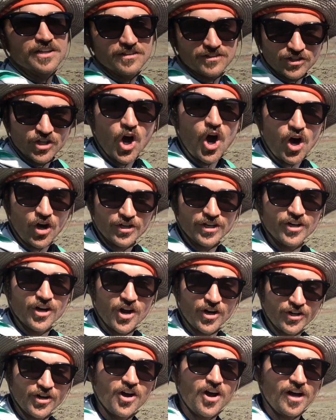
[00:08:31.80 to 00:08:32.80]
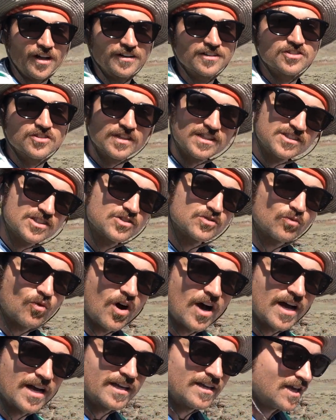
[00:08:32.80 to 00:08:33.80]
and on and on and on. So this is
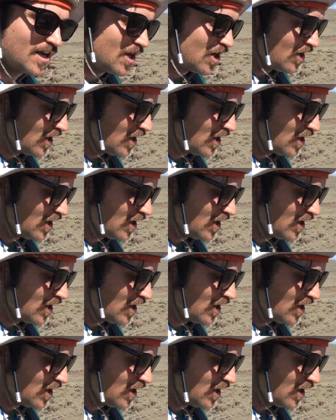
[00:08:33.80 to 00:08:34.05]
why